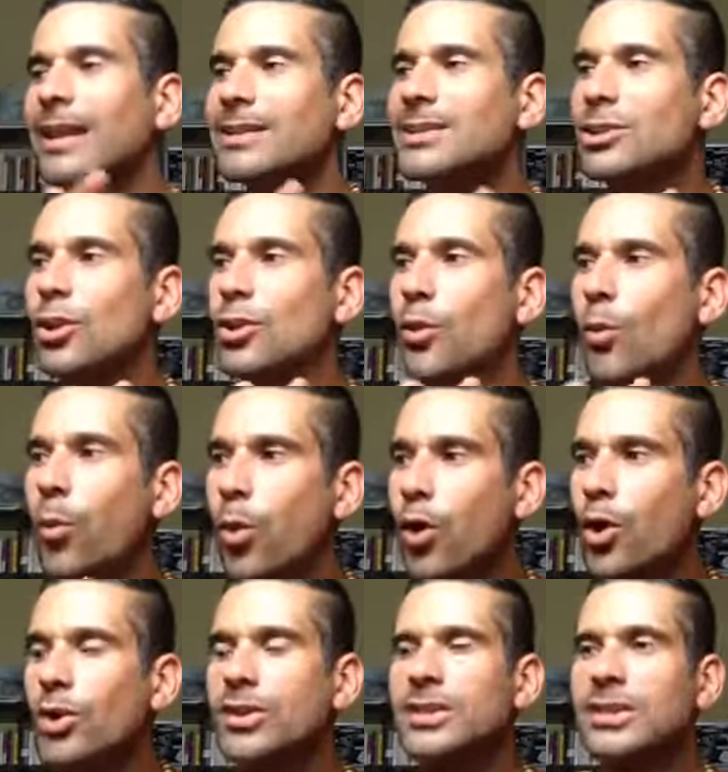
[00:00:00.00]
It's, the
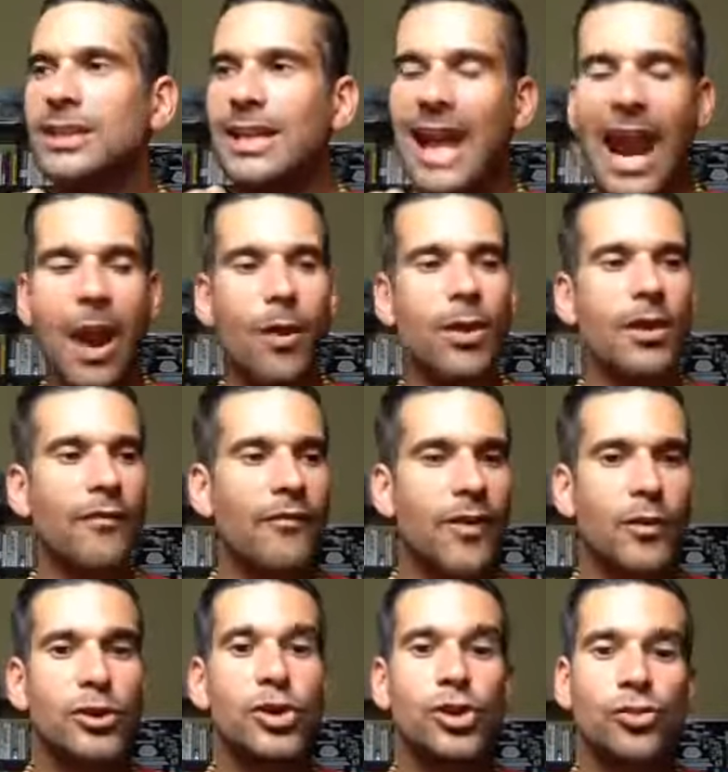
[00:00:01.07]
words carry a
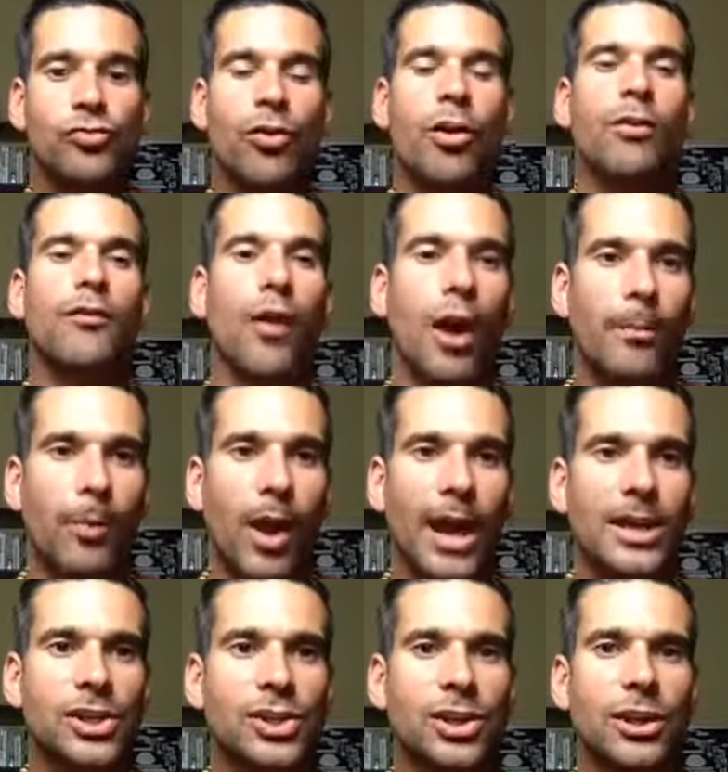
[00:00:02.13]
very strong
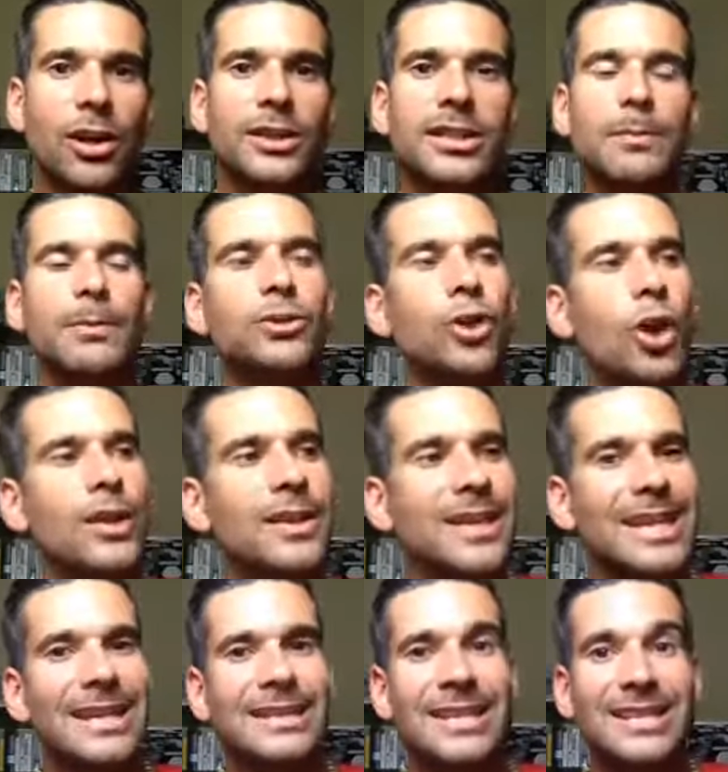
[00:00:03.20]
vibration. And I said, doesn't
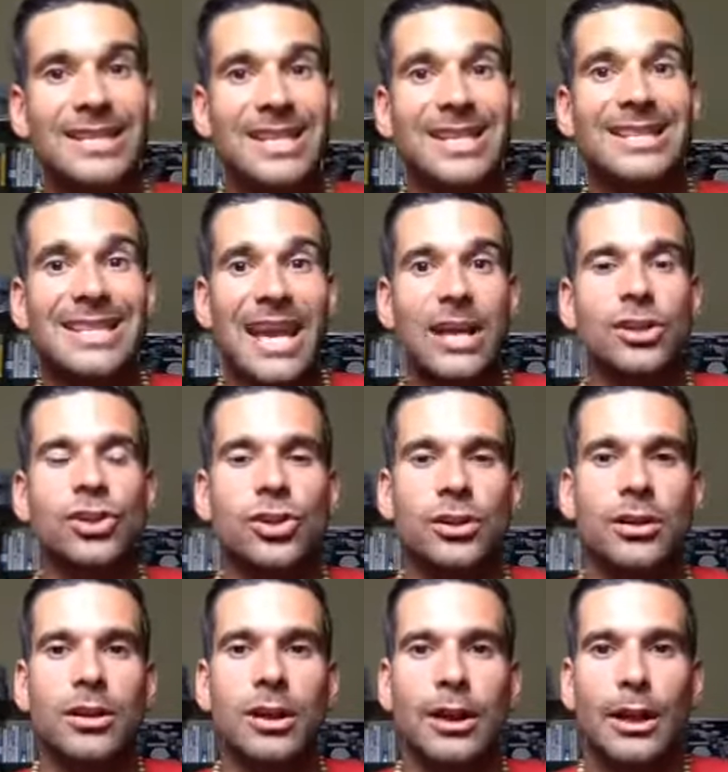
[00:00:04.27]
the
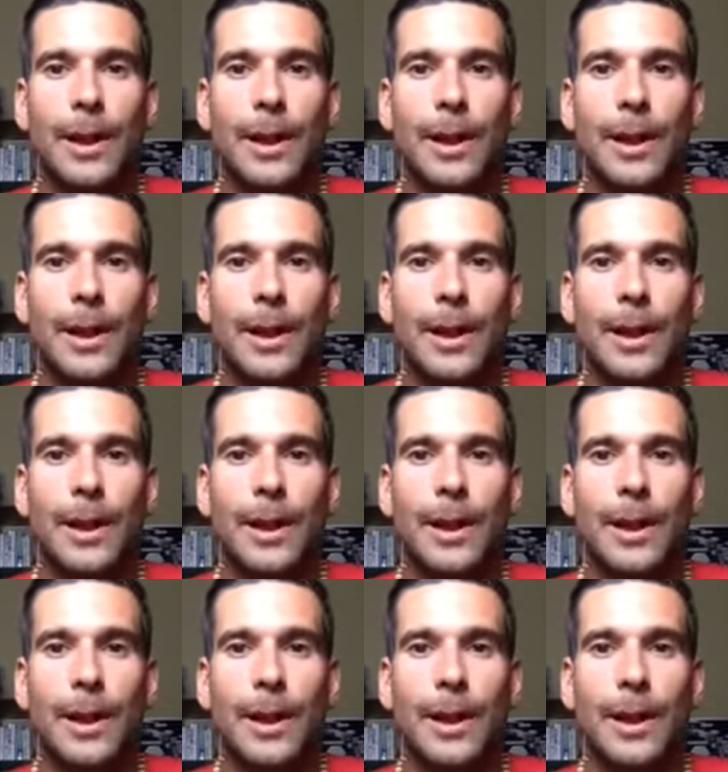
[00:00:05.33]
intention